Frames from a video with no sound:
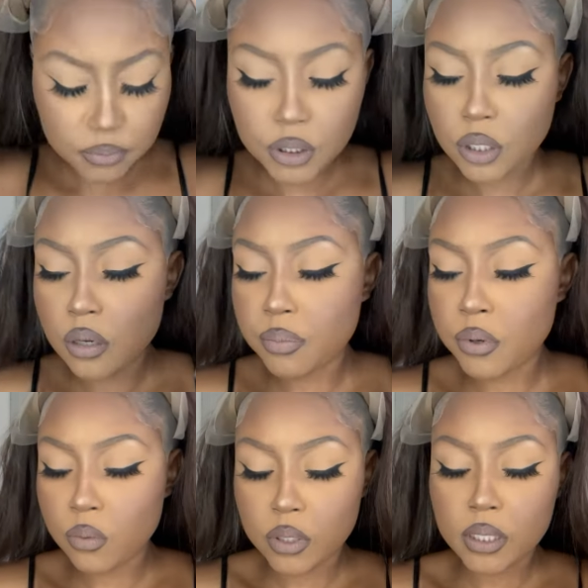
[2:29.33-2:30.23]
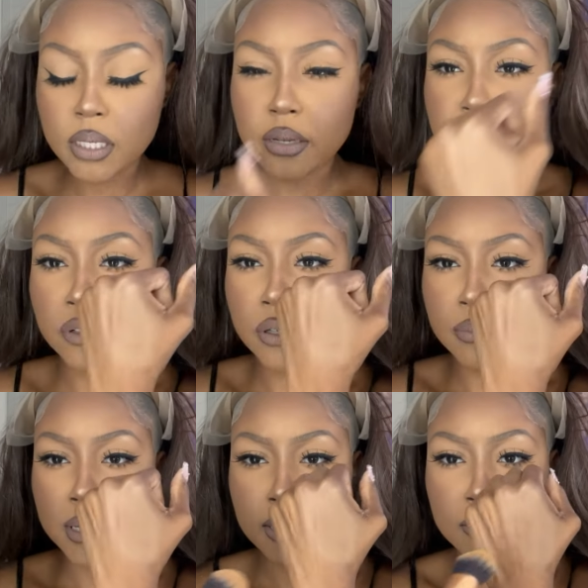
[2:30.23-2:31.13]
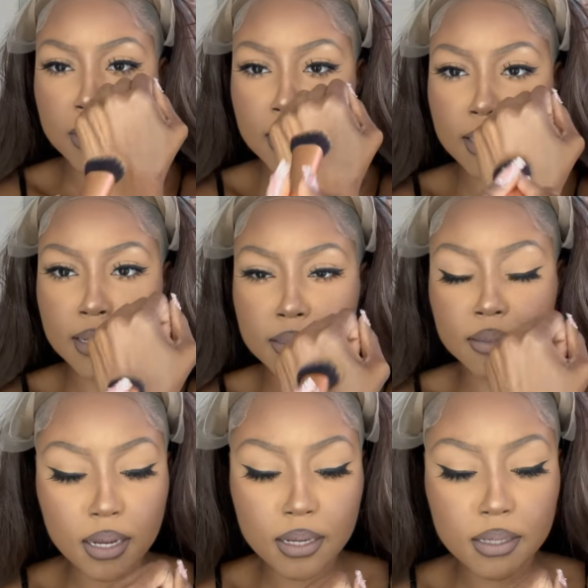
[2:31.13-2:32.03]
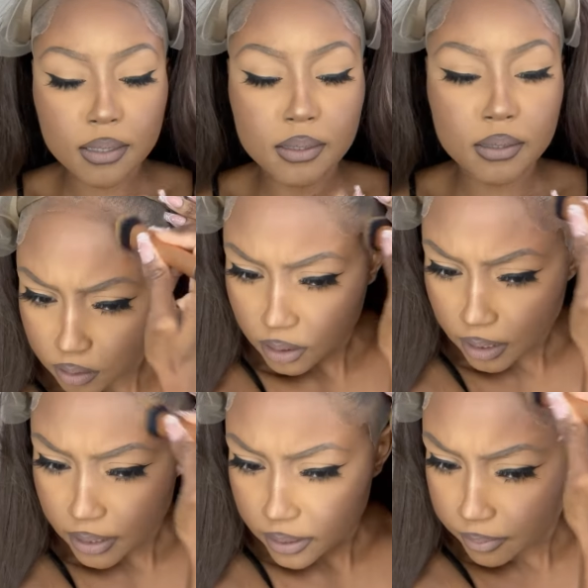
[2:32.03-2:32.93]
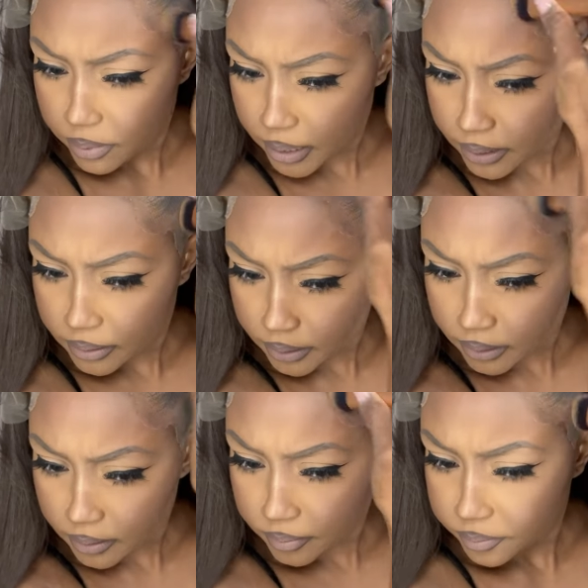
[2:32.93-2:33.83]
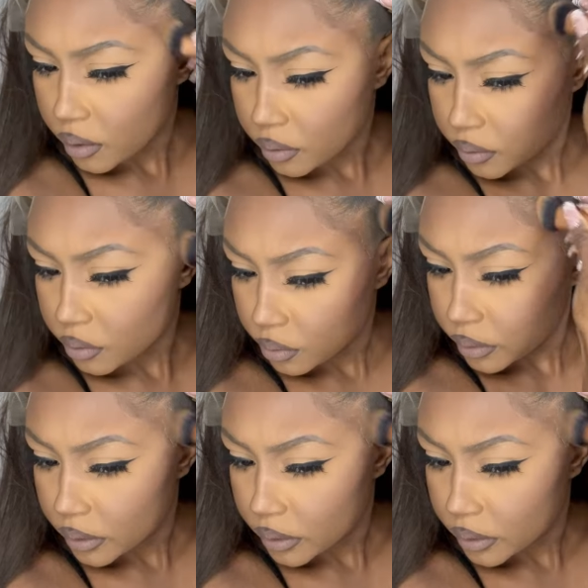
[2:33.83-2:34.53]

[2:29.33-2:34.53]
I'm just gonna put what's left on the back of my hand and slightly blend it into